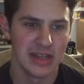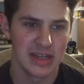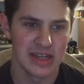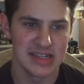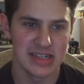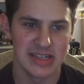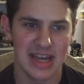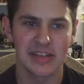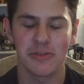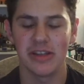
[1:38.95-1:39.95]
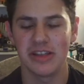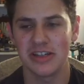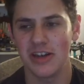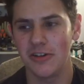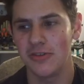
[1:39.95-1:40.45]
because that's what the
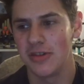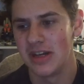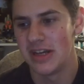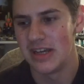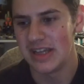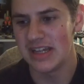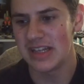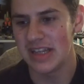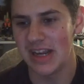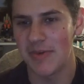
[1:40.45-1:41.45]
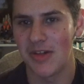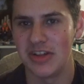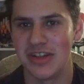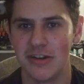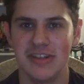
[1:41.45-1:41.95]
show, that's the thing about
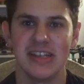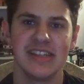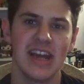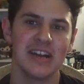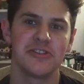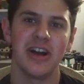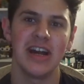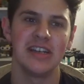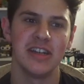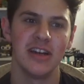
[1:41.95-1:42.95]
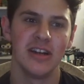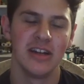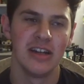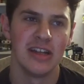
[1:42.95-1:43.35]
the show, is it's not trying to